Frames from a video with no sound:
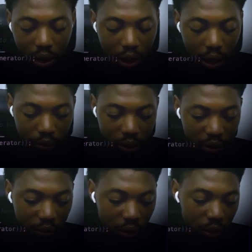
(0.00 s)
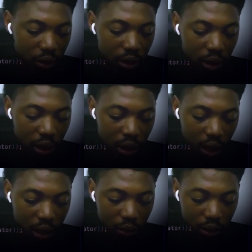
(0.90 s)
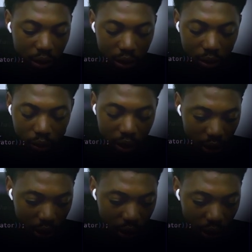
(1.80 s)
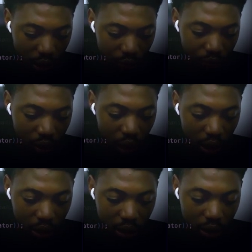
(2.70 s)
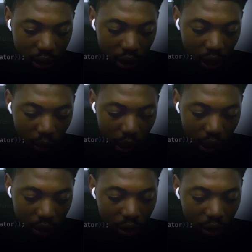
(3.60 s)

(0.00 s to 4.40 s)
3400, and that's what we declare in this our